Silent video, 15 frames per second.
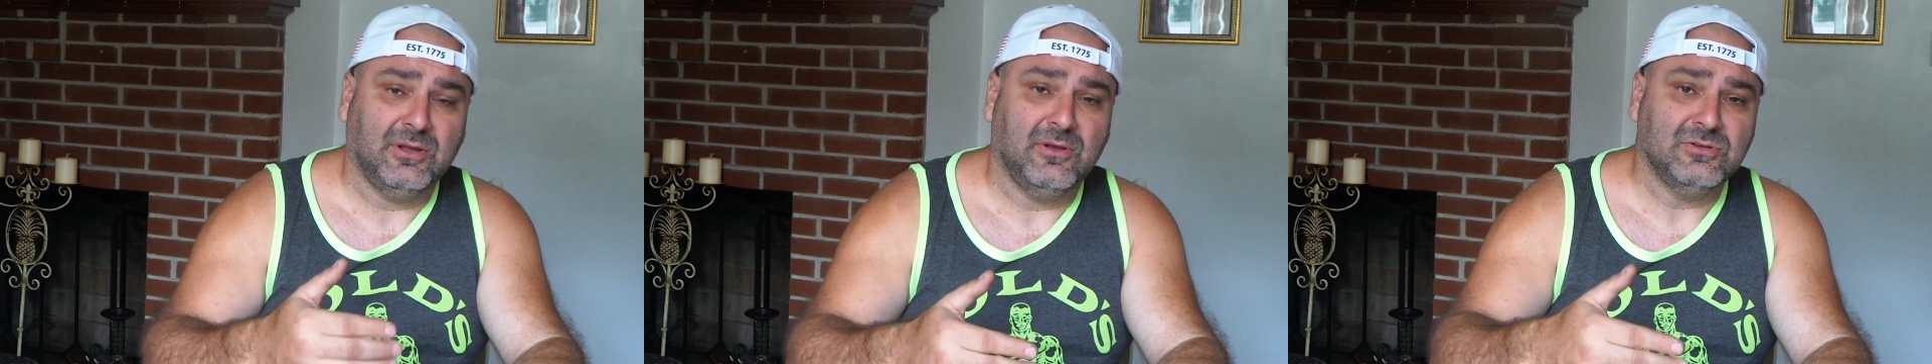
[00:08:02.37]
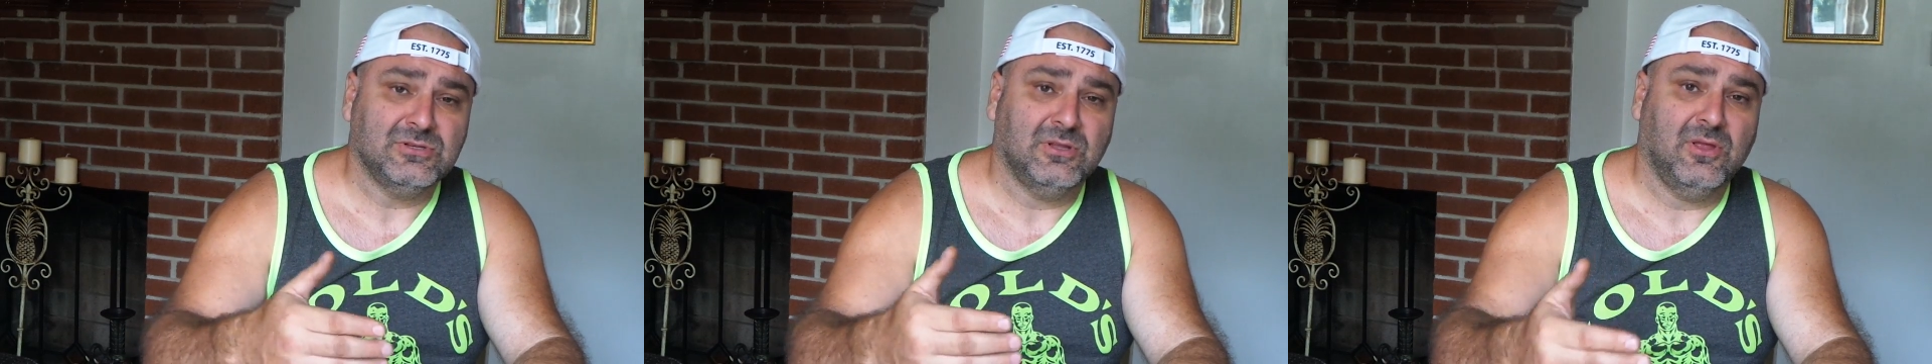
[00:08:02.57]

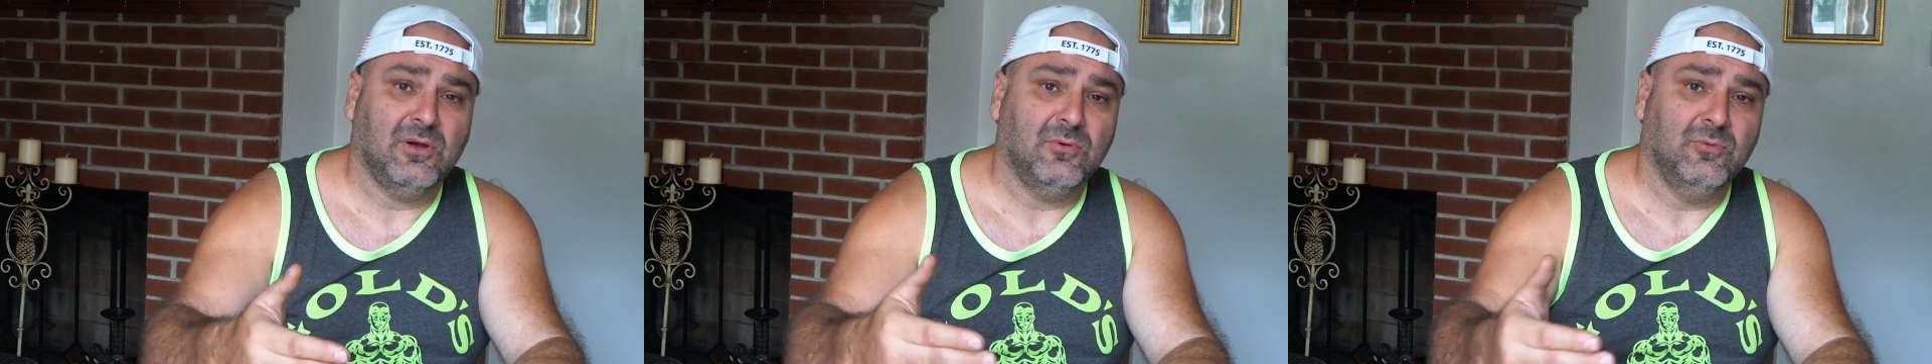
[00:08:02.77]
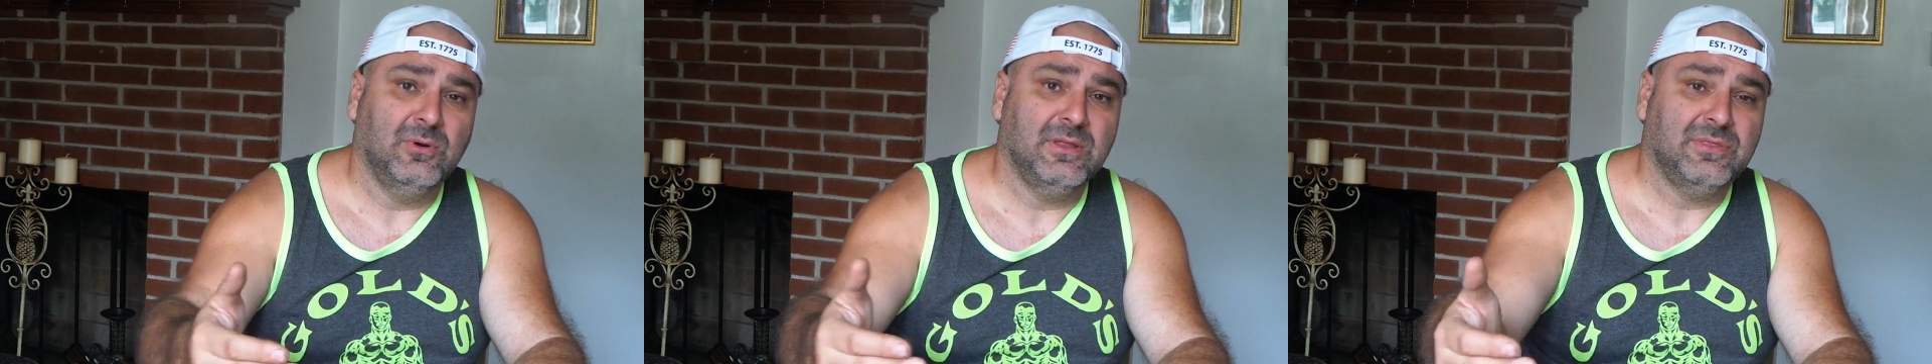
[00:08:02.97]
goes
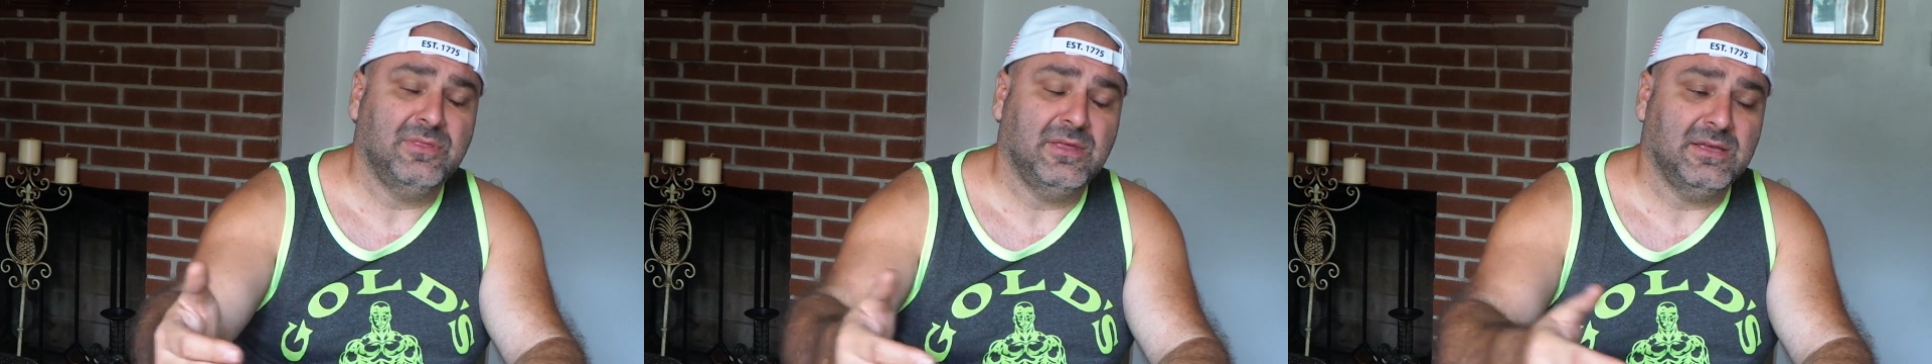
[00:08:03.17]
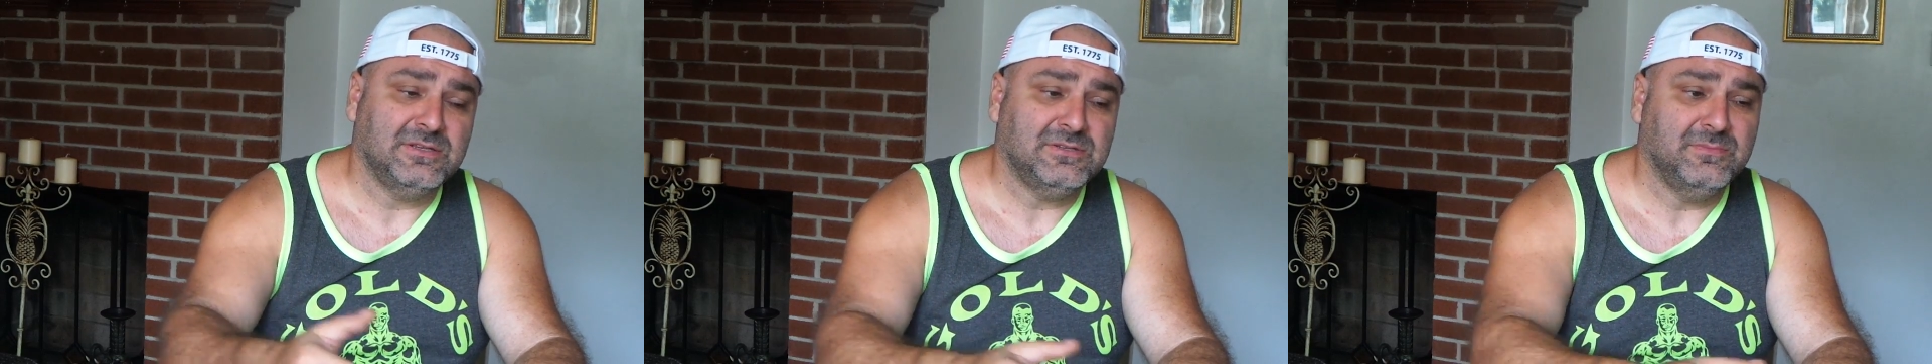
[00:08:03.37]
along with
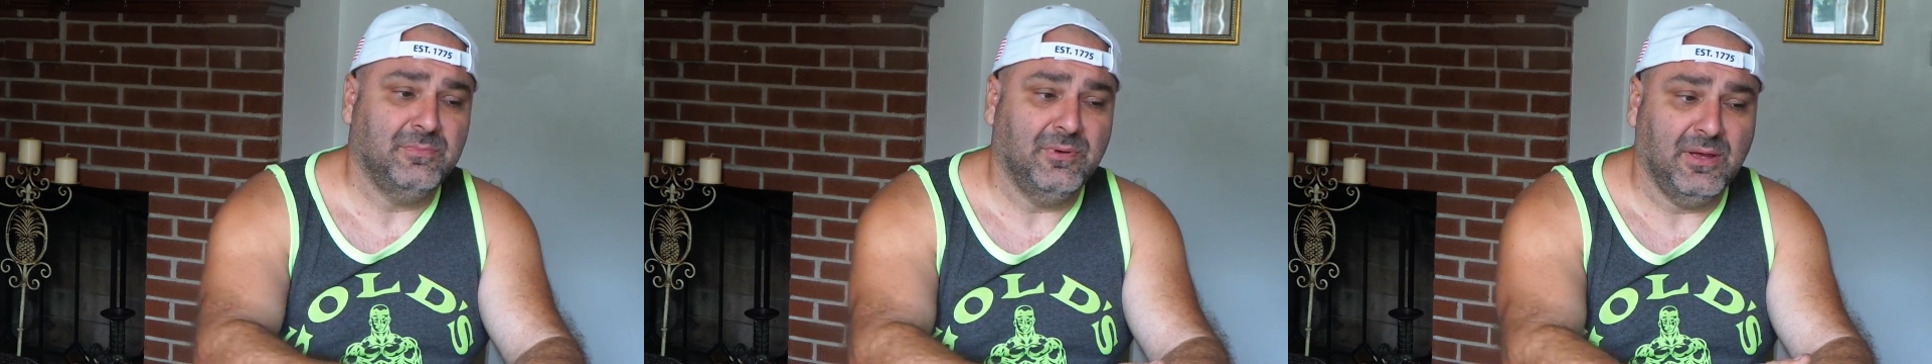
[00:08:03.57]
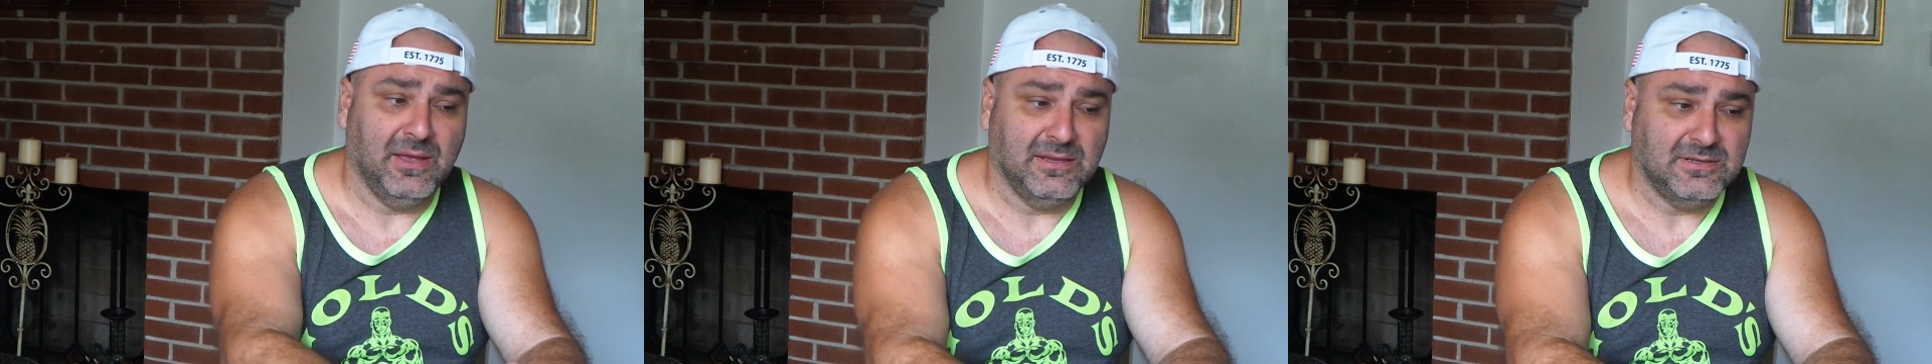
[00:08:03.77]
this,
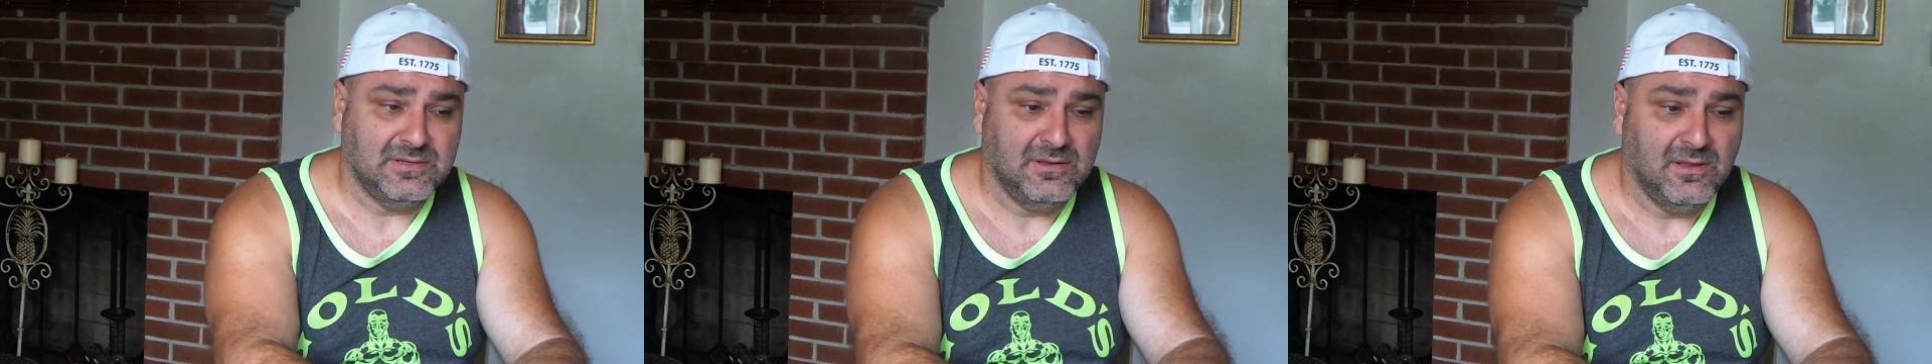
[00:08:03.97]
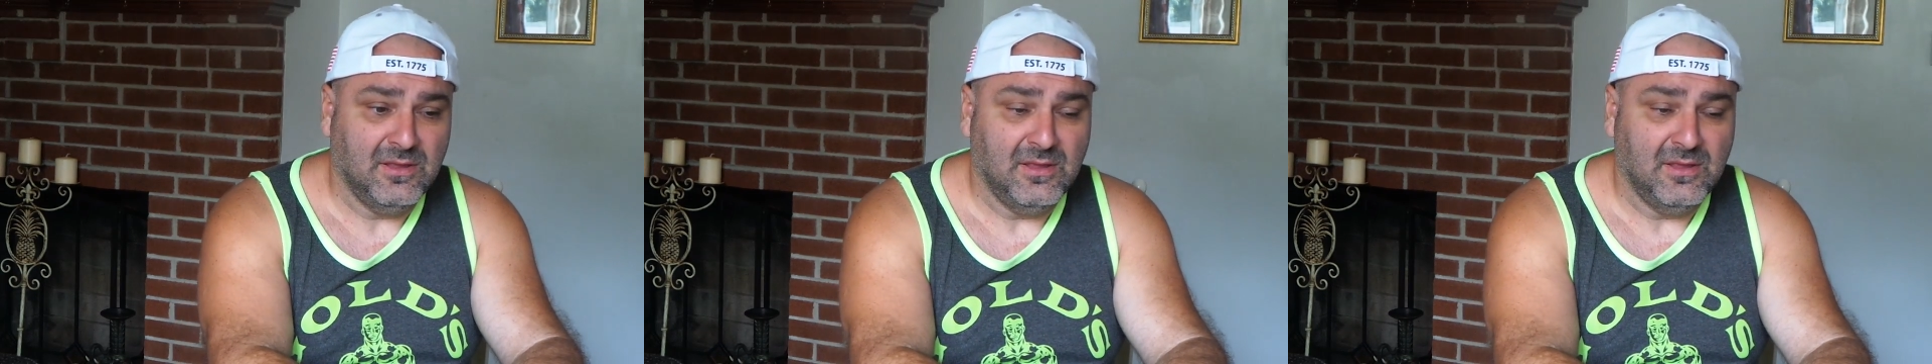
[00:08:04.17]
but